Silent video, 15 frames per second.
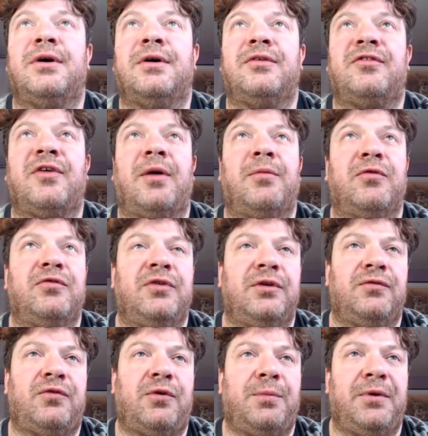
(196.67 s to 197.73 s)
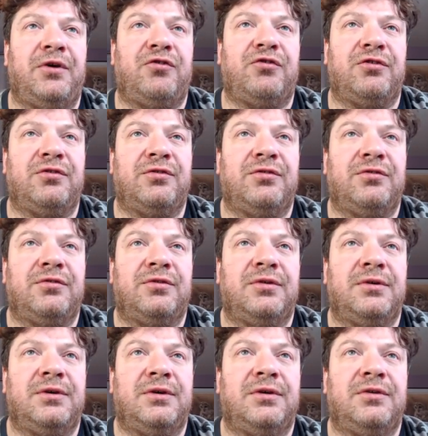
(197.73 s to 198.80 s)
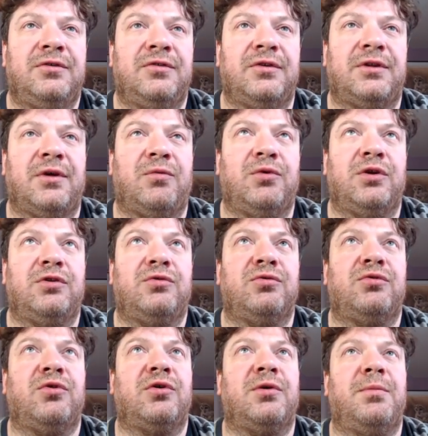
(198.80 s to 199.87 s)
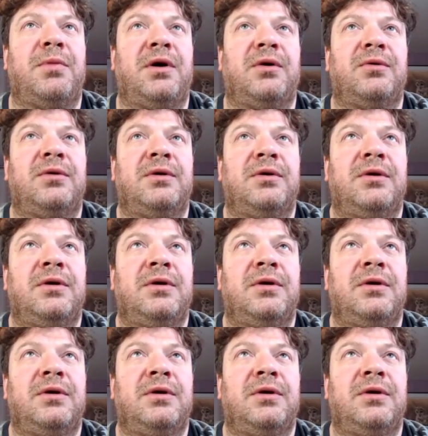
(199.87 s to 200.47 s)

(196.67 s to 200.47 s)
some of the information that I wanted to talk about.